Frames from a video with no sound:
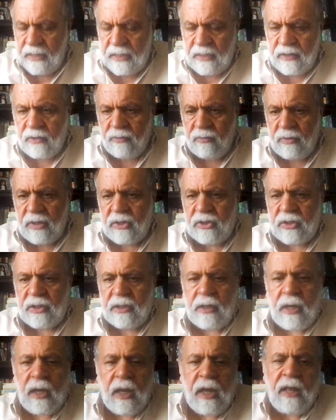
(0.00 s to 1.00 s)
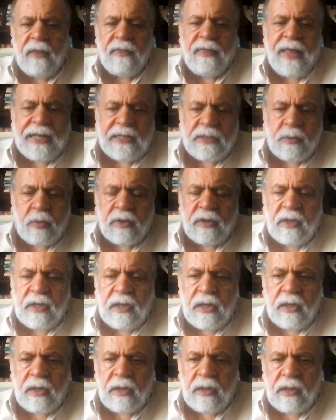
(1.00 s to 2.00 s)
in the region. That's what
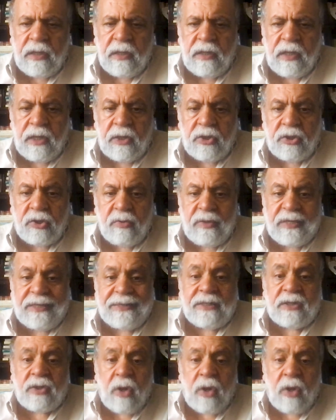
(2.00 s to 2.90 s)
the issue is.